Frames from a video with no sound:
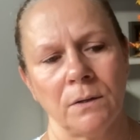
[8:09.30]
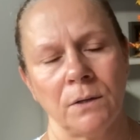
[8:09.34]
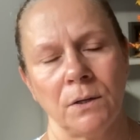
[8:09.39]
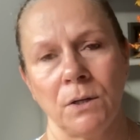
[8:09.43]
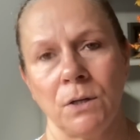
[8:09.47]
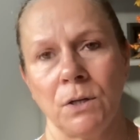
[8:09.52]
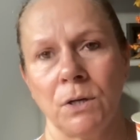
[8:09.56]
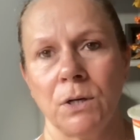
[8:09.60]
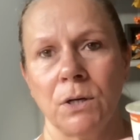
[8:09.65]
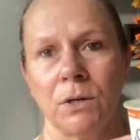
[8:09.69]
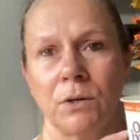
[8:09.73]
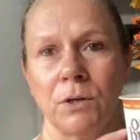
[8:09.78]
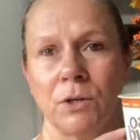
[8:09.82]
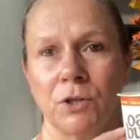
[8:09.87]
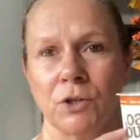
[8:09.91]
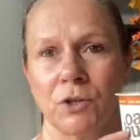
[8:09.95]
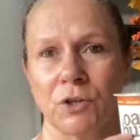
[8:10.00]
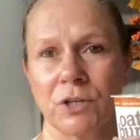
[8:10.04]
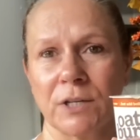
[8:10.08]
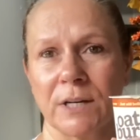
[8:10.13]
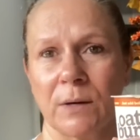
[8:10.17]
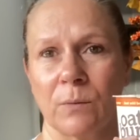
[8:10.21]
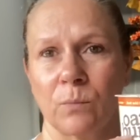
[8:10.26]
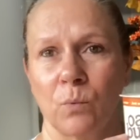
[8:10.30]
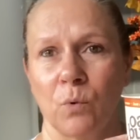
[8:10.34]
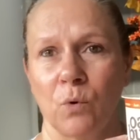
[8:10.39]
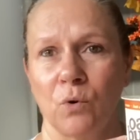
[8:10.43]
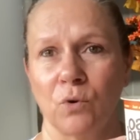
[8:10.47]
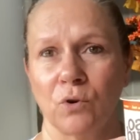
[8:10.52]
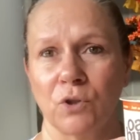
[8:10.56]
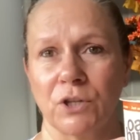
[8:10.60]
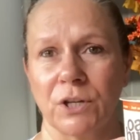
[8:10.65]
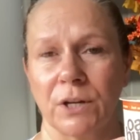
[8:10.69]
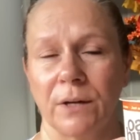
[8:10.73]
You know, you just add
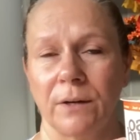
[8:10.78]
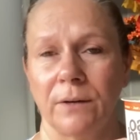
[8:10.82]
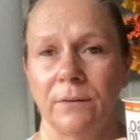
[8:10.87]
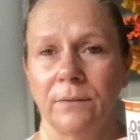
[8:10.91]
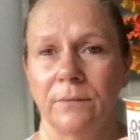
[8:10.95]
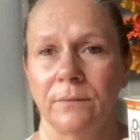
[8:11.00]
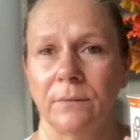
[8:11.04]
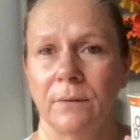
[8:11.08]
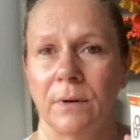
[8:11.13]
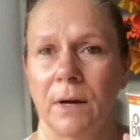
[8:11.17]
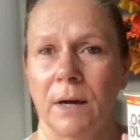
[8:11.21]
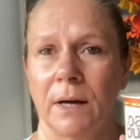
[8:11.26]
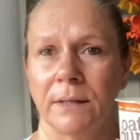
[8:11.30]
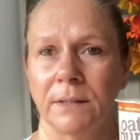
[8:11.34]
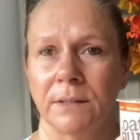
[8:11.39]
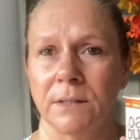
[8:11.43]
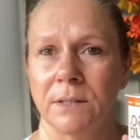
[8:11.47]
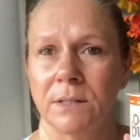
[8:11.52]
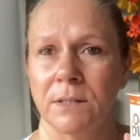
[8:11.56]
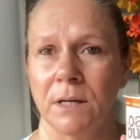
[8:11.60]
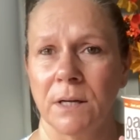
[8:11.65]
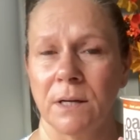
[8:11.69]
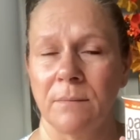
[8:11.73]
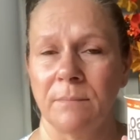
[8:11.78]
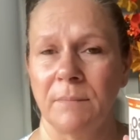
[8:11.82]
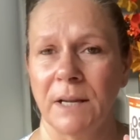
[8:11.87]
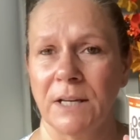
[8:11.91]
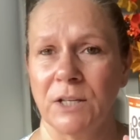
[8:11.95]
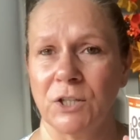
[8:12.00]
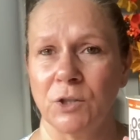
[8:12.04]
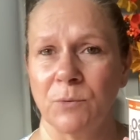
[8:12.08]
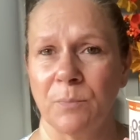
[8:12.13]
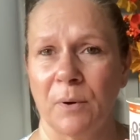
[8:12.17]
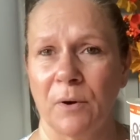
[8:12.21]
water and it
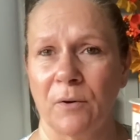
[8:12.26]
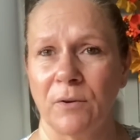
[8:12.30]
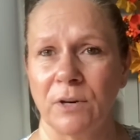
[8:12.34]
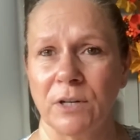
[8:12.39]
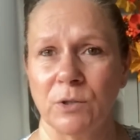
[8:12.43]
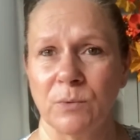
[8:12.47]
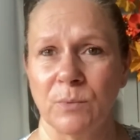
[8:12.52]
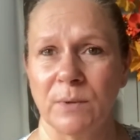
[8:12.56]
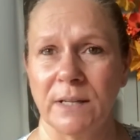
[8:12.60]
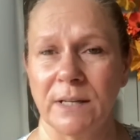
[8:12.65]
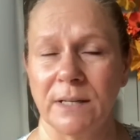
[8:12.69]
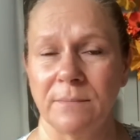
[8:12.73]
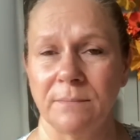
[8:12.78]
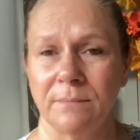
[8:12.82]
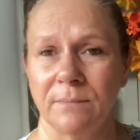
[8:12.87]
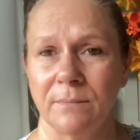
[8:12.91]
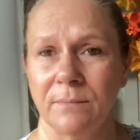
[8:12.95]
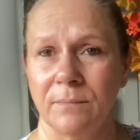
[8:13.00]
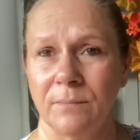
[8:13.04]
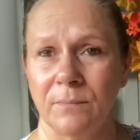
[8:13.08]
makes your porridge within